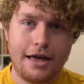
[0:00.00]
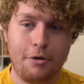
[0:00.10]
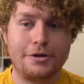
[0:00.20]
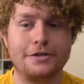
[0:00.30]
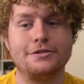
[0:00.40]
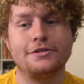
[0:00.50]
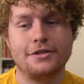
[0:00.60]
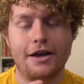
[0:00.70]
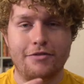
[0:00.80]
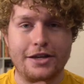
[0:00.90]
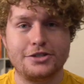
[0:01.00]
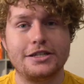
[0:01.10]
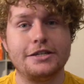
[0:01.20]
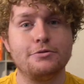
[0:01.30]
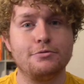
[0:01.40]
Eldians
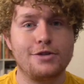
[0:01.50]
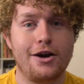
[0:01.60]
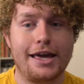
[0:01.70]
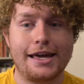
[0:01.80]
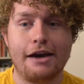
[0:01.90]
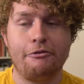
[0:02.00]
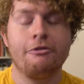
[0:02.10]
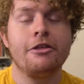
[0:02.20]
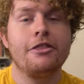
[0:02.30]
eventually all dying out,